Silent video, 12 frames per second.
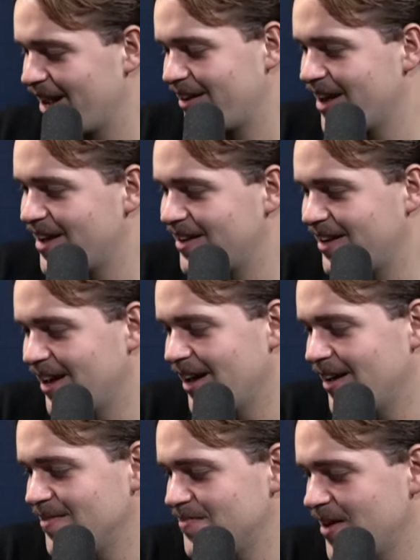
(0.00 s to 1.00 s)
Yeah, and, uh,
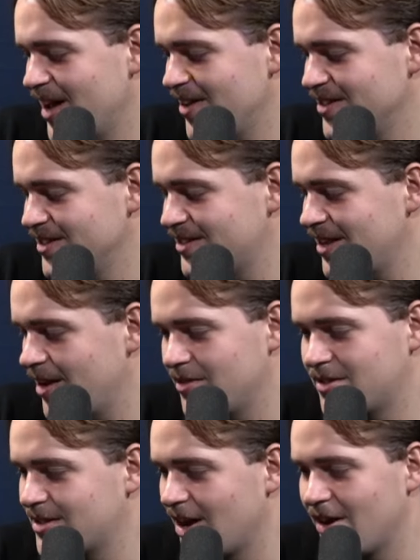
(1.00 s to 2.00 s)
yeah. Uh, But it was it
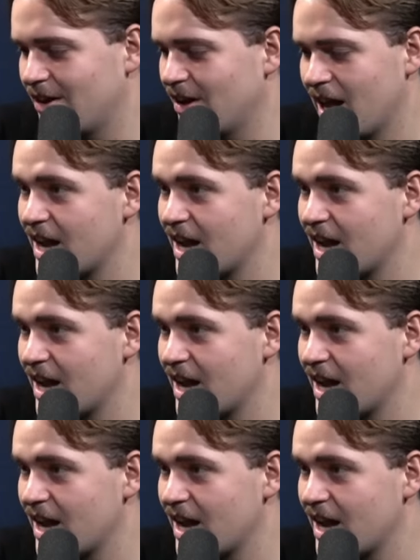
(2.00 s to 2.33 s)
was so good.